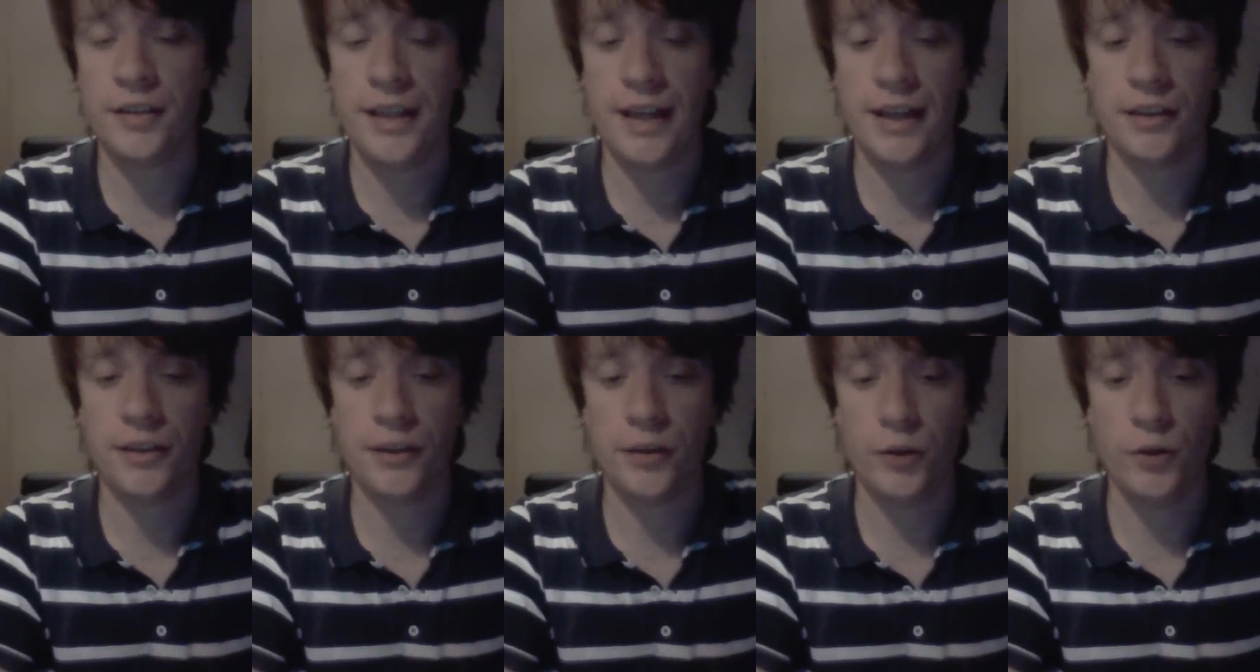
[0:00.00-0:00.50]

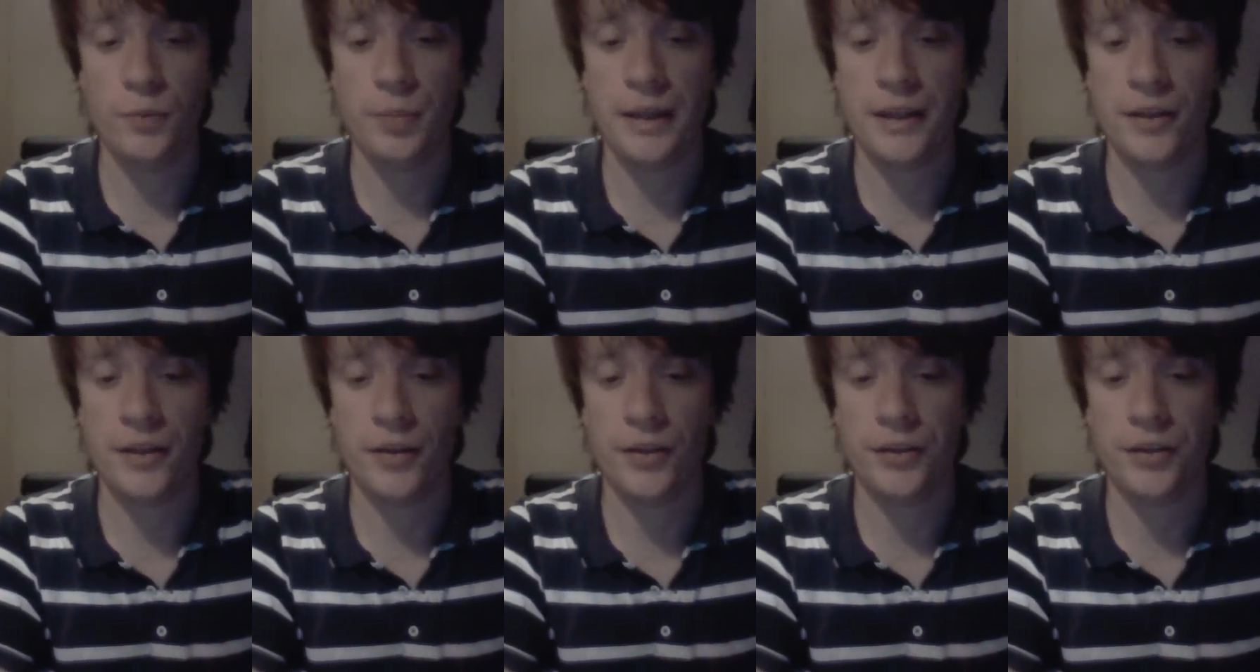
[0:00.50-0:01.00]
Now, 2
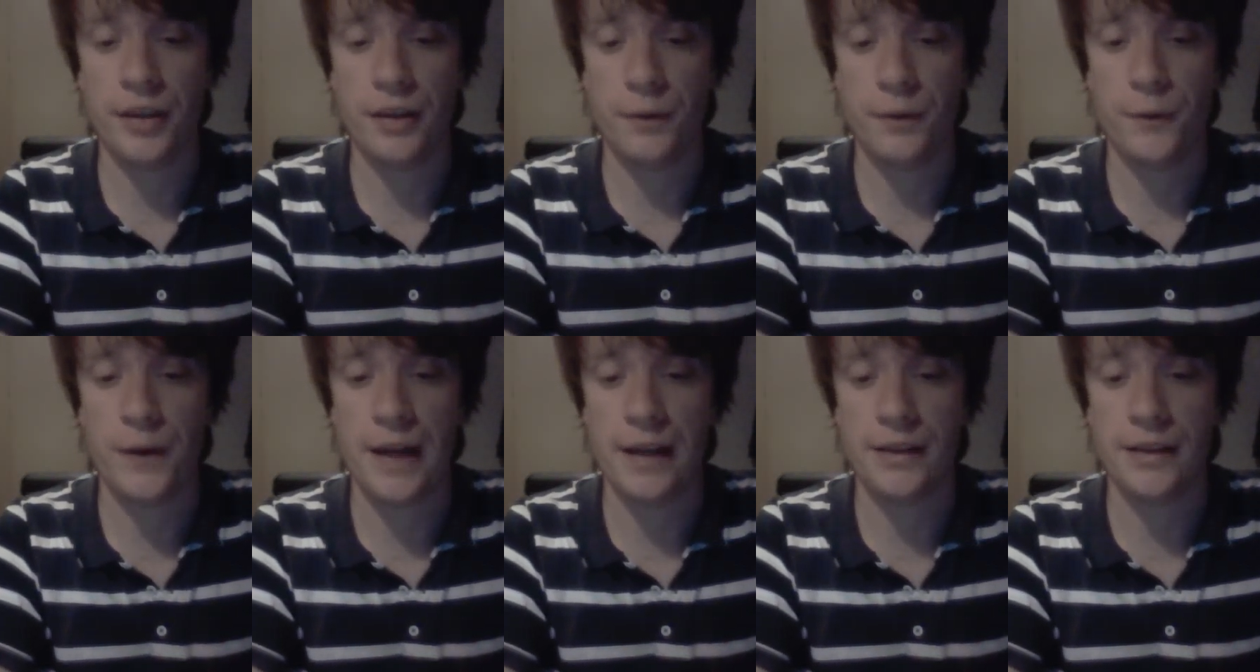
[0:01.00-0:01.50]
because of the
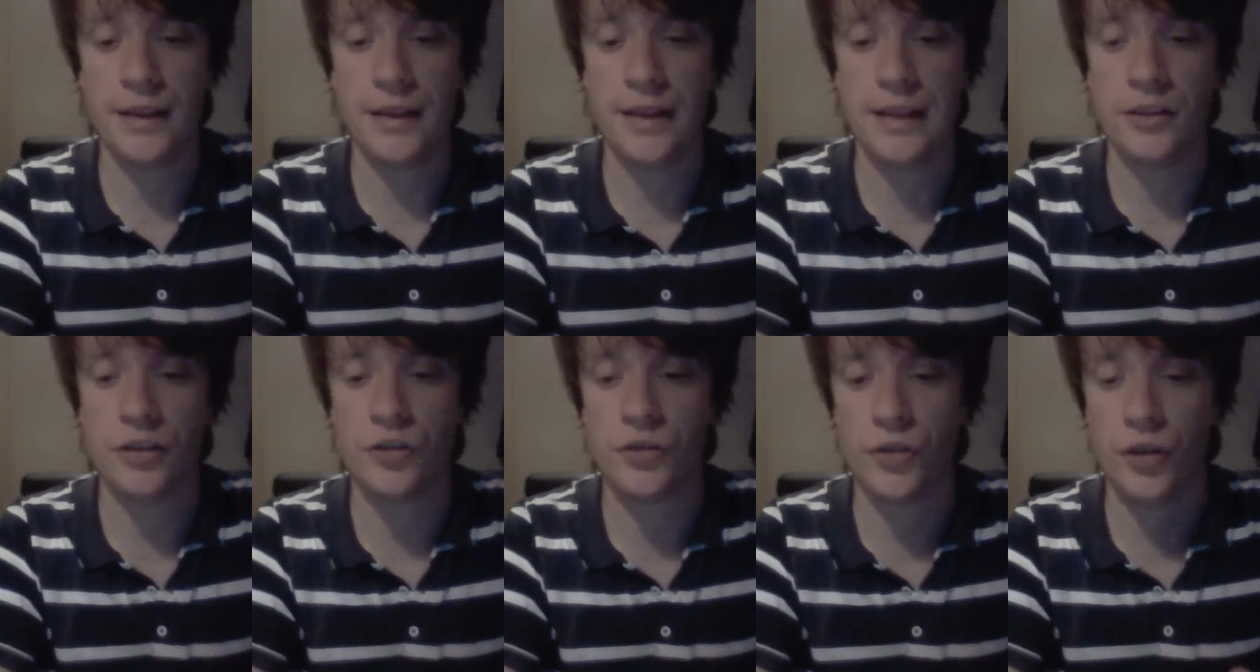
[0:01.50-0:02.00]
fact
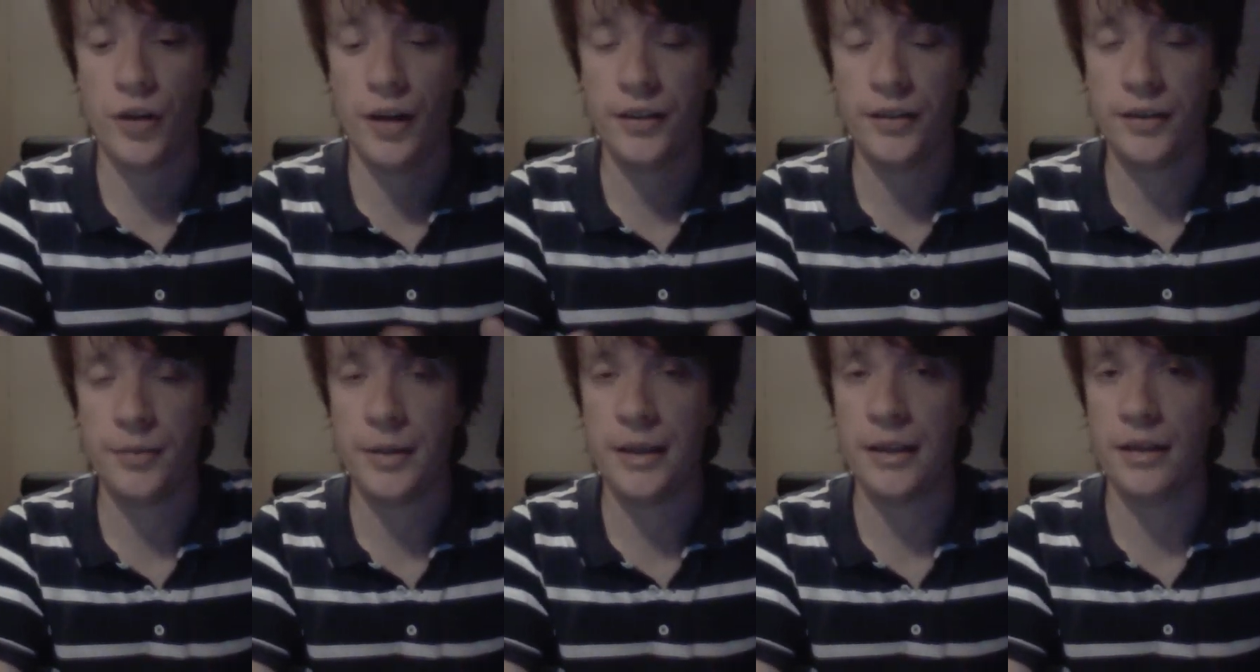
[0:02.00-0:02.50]
it
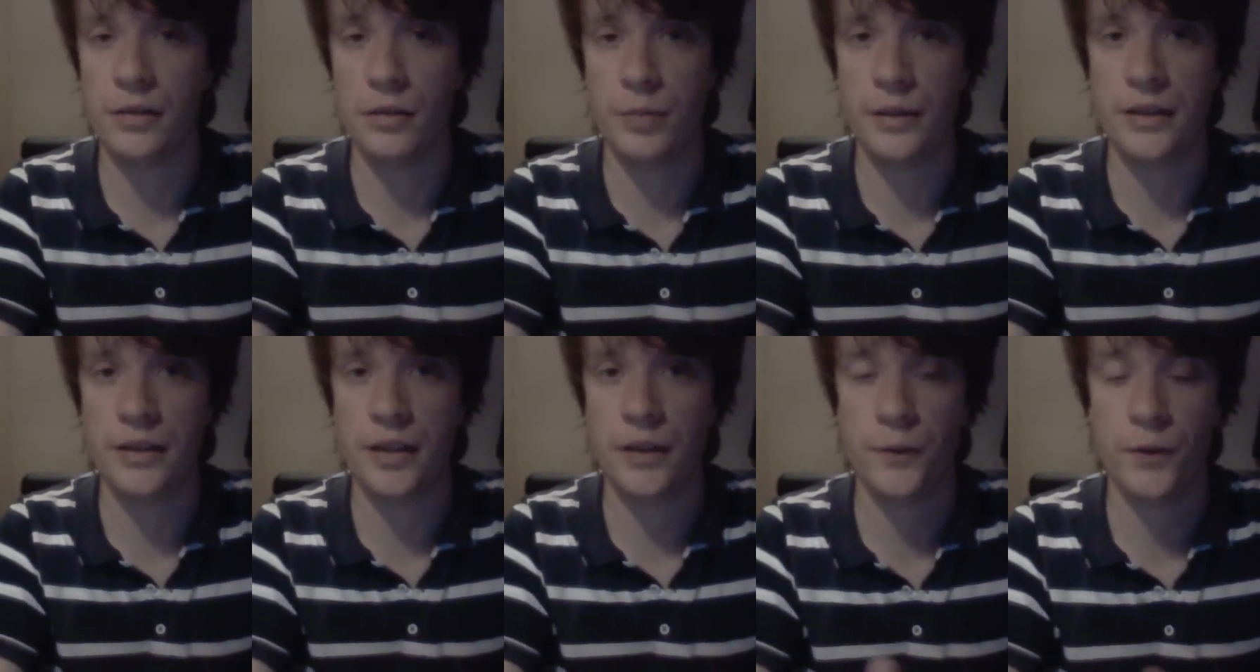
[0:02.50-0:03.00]
tries to be a little
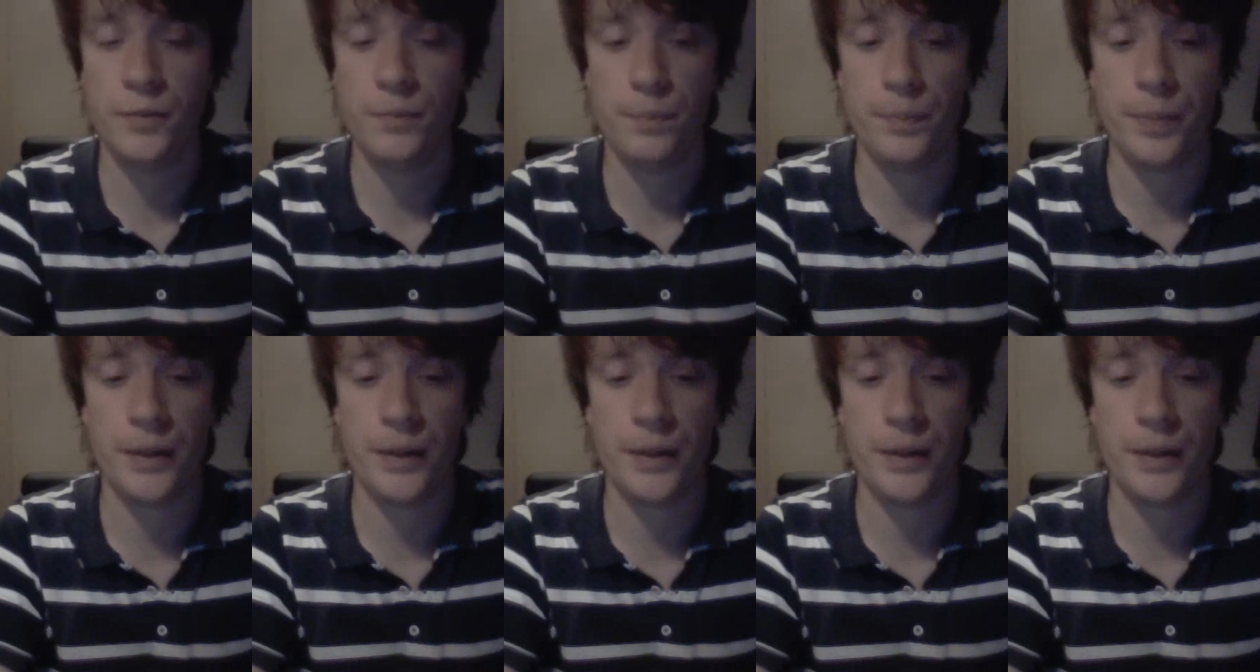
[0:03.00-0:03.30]
bit different,